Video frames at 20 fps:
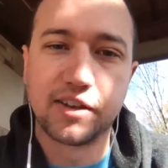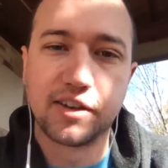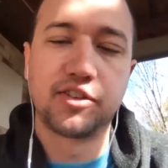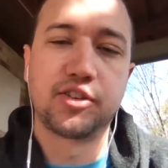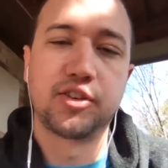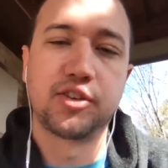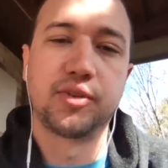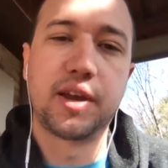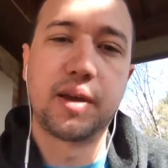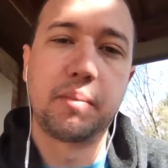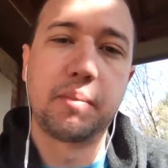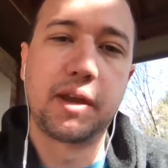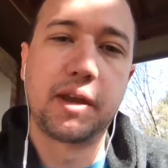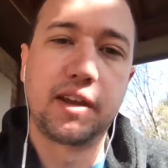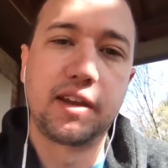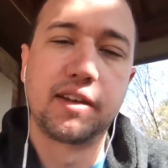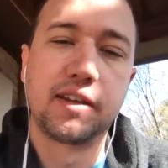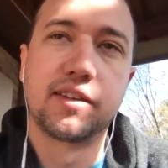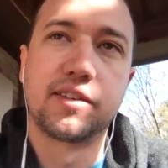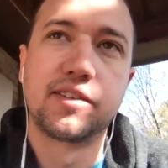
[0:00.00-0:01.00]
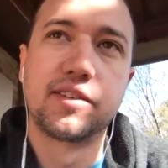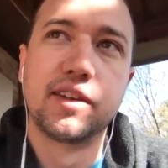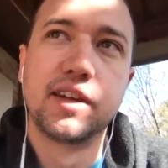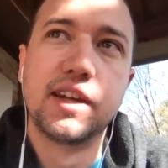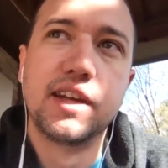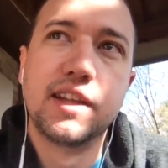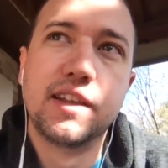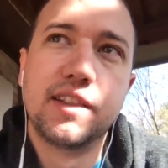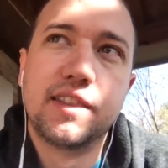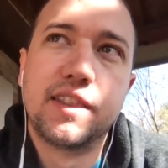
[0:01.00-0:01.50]
So that means
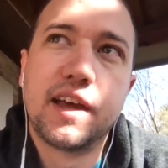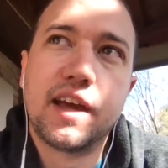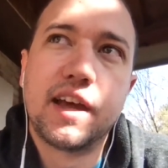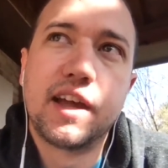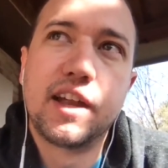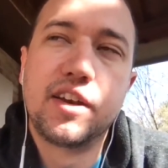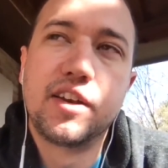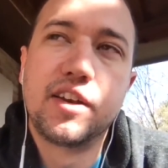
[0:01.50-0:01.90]
that